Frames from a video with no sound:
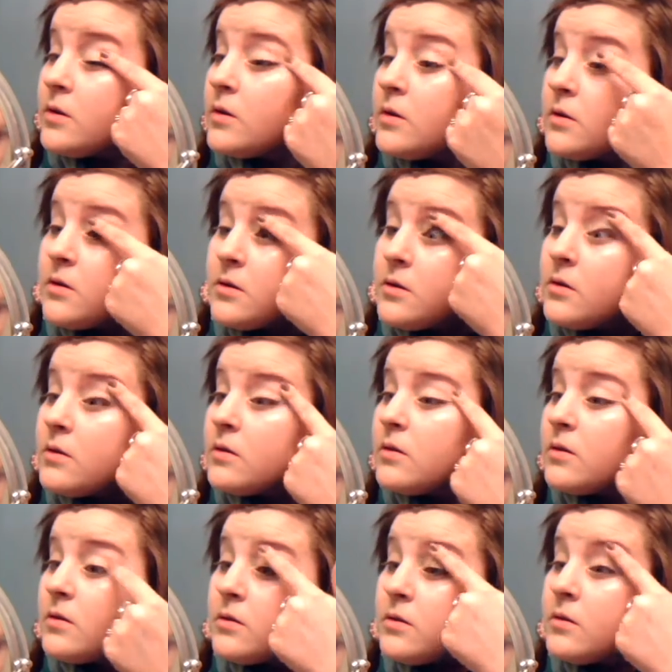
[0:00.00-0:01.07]

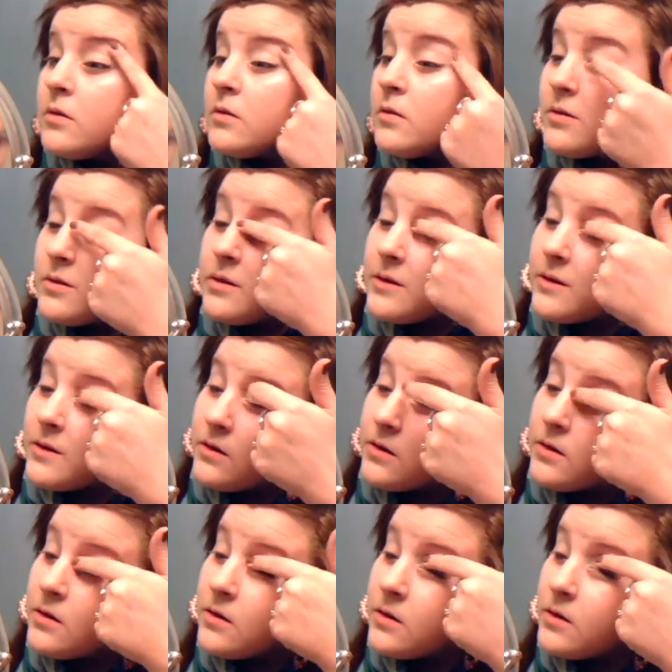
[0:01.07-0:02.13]

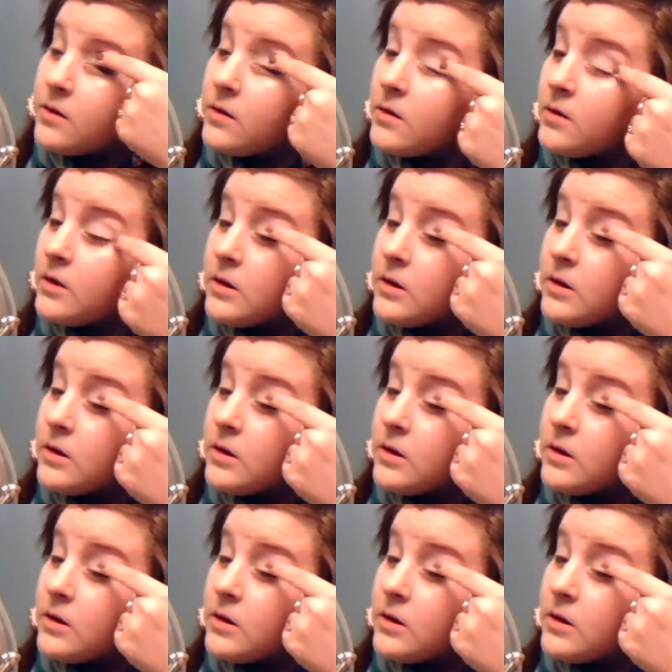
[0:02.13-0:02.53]
(silence)